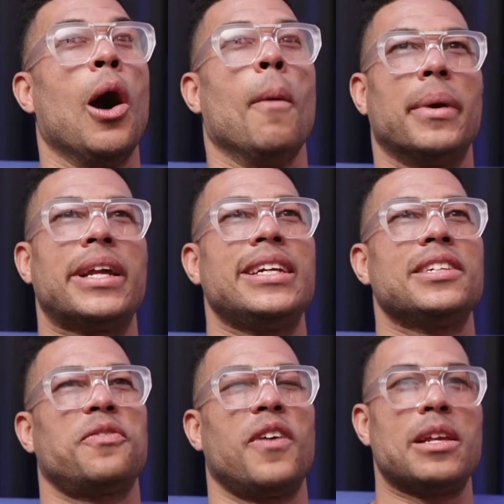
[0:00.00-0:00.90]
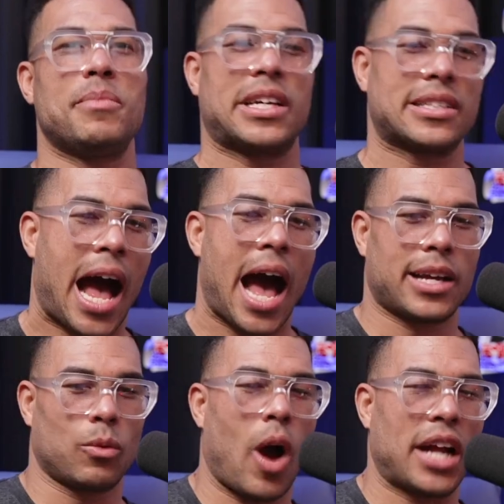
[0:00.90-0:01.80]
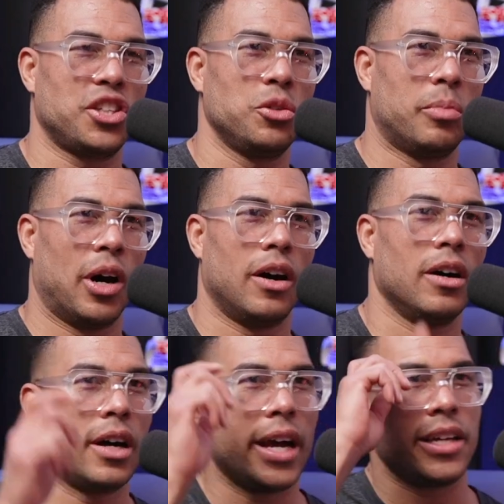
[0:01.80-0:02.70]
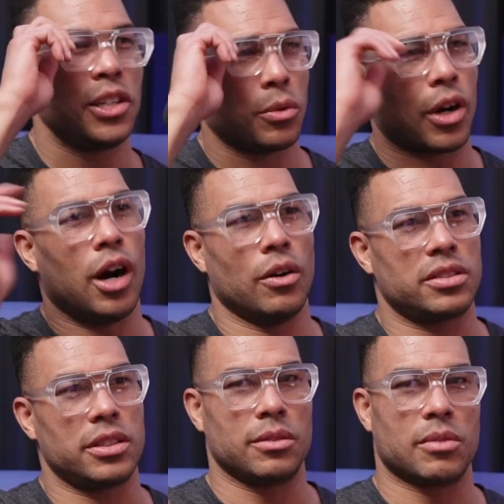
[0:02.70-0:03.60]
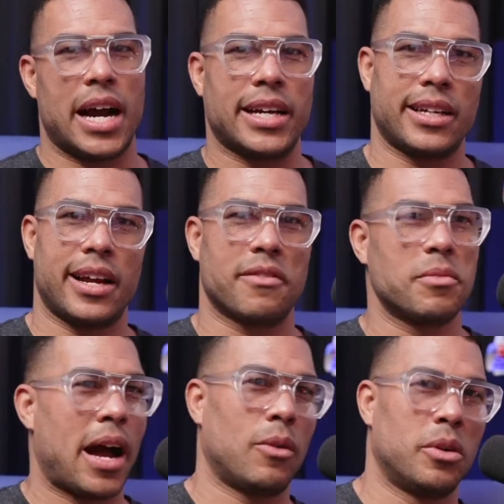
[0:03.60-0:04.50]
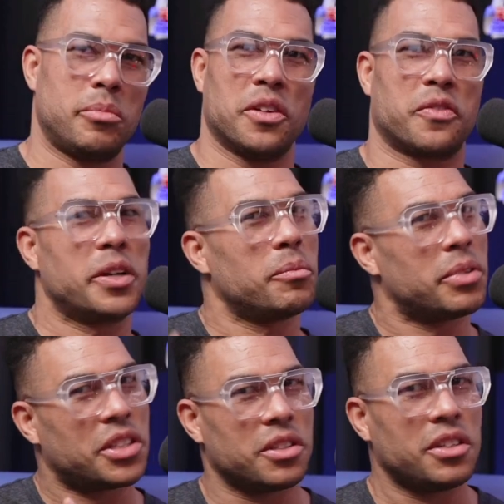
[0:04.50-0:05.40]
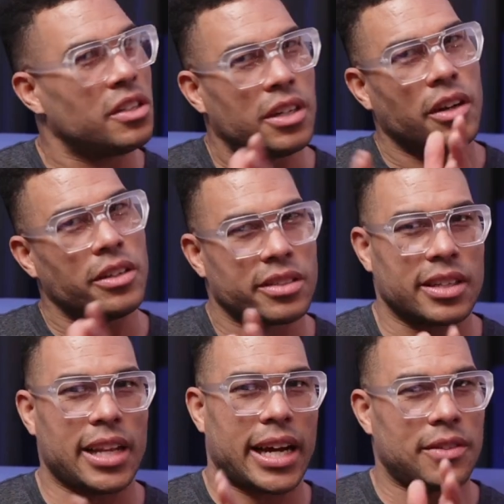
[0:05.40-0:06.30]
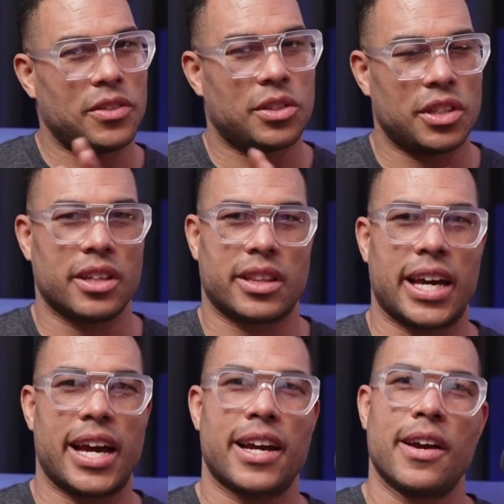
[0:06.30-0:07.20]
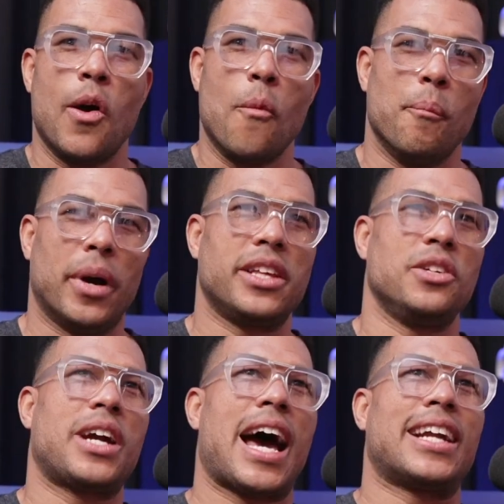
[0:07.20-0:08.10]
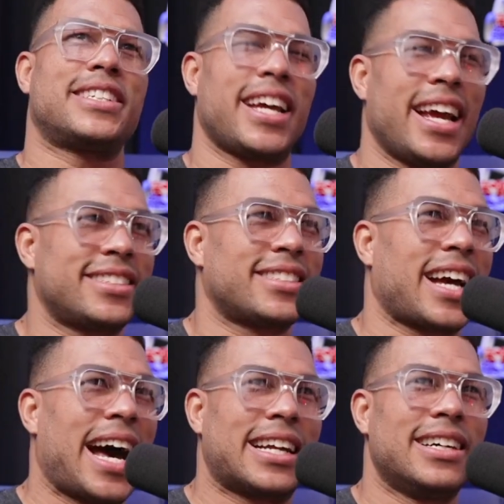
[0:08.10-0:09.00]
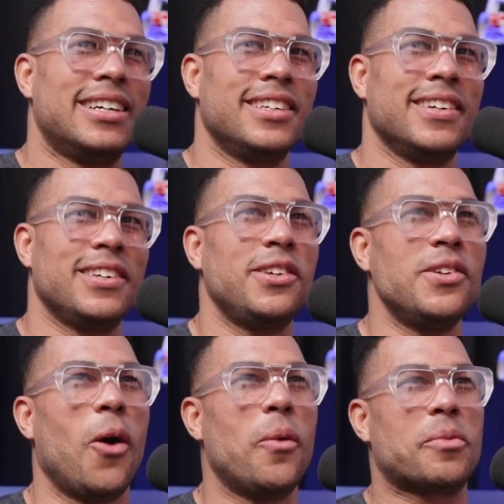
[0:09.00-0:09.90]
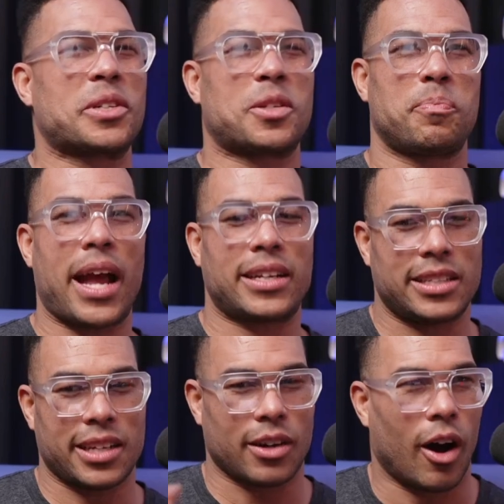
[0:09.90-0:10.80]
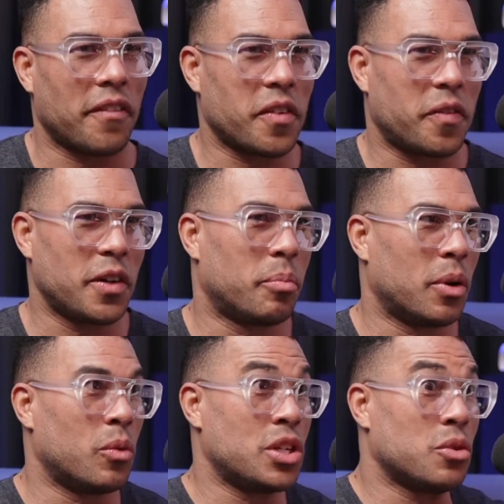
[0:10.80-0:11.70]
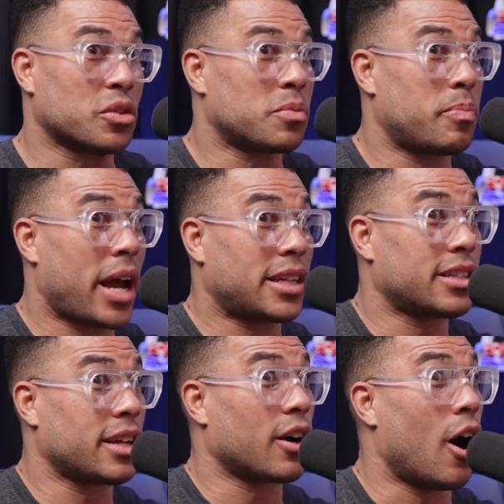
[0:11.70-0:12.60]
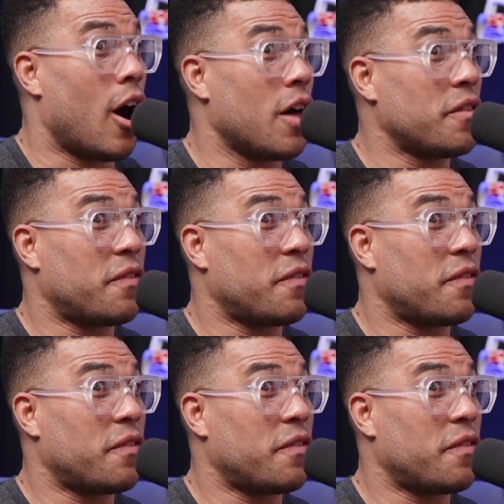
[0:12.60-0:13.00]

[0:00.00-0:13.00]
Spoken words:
But it is funny because I could watch you ball and you were OC, right? And everybody wanted to be your friend. But you're selective, you do your thing, but you got a chance to kind of, you know, we respect each other off the field, but when you respect each other on the